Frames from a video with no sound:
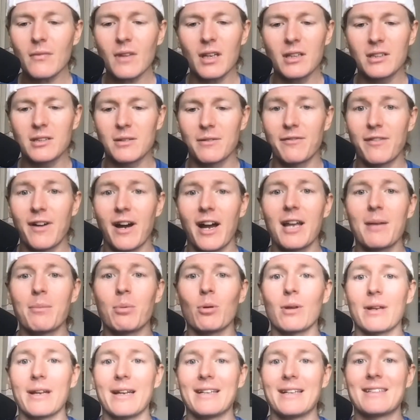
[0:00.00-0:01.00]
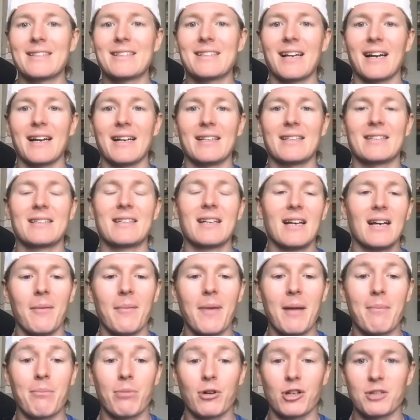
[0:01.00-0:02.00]
some valuable insights
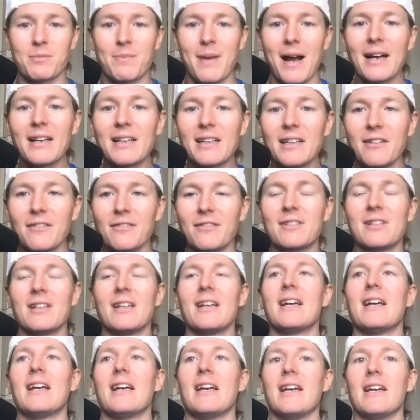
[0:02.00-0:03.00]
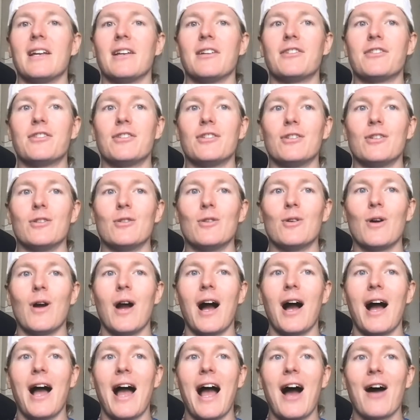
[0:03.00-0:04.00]
and perspectives into
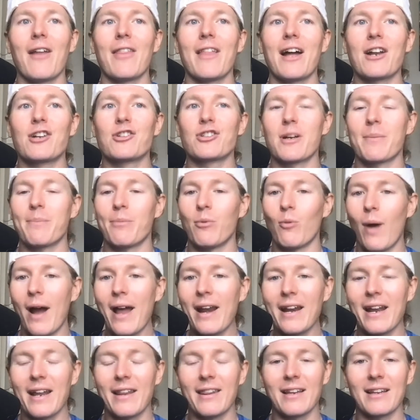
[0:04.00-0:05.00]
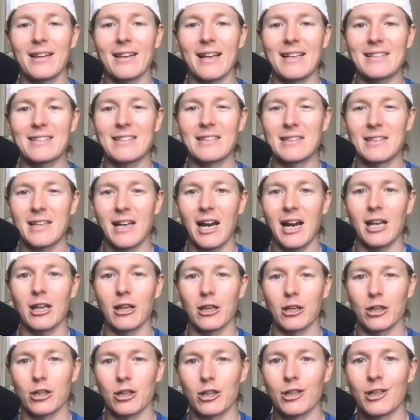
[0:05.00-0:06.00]
how that trip went and the lessons that I
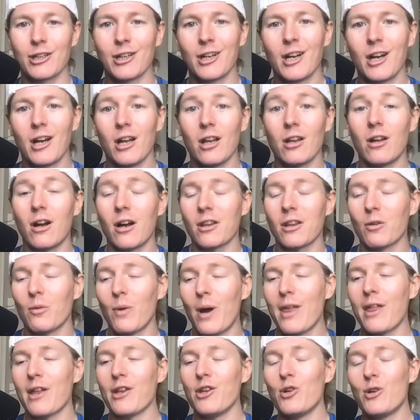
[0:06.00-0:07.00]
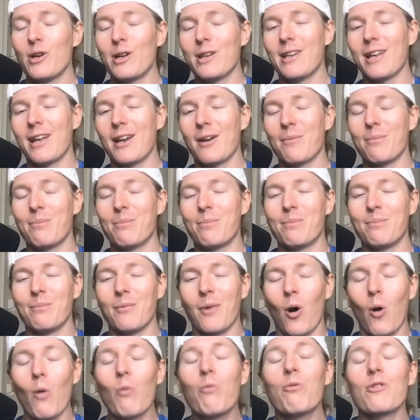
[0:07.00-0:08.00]
learned along the way that you could then
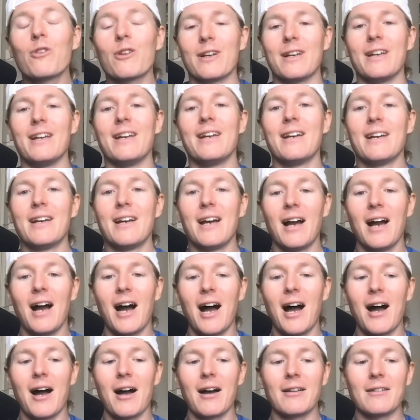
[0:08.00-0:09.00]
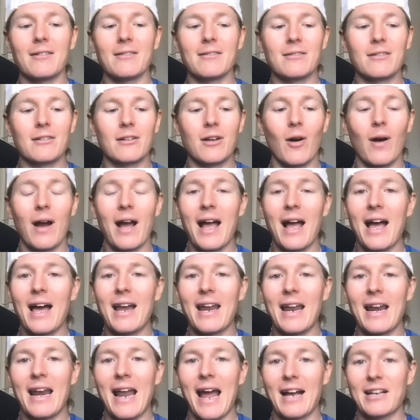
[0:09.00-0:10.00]
hopefully go ahead
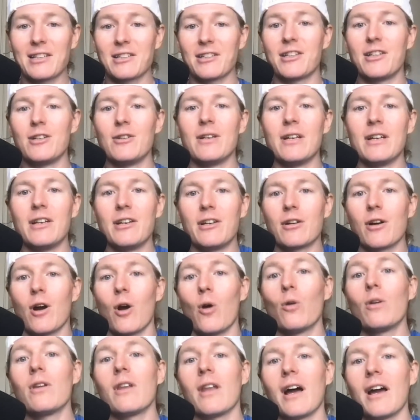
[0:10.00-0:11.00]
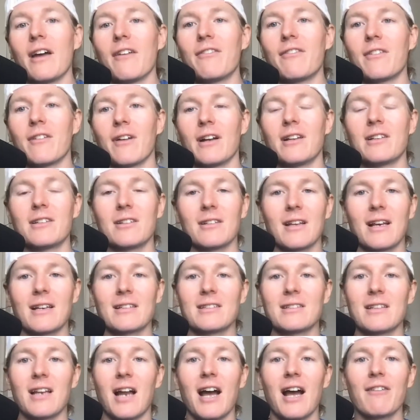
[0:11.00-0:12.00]
and execute in your own life, right? It's a
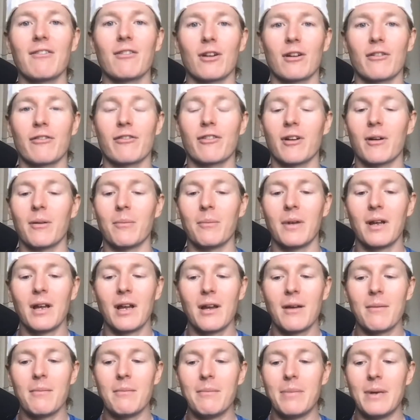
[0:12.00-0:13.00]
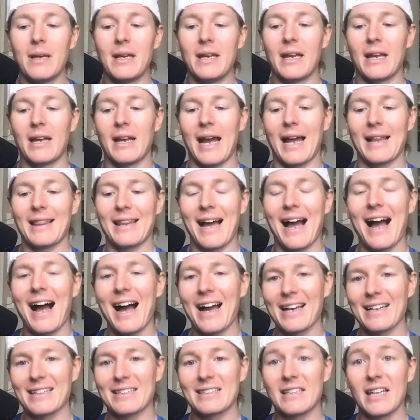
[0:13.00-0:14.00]
lesson that I've learned from being at the
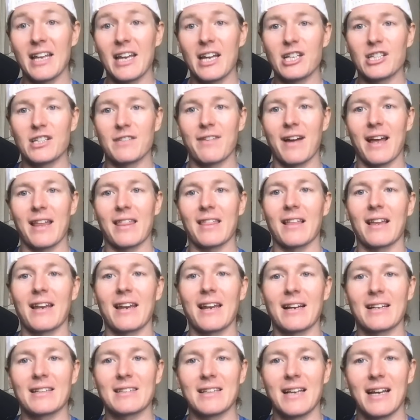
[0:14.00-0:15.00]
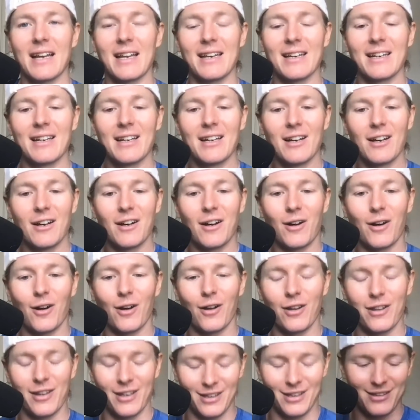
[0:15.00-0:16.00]
highest stage of athletics and all
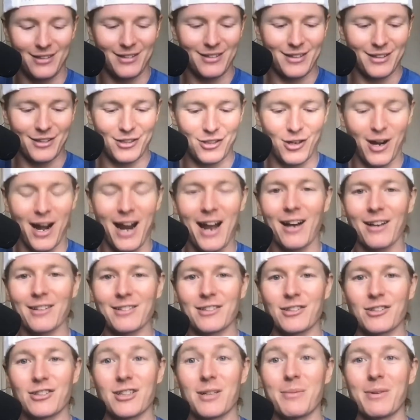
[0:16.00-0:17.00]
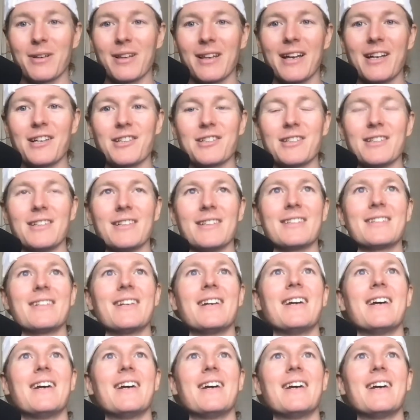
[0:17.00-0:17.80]
the trials and tribulations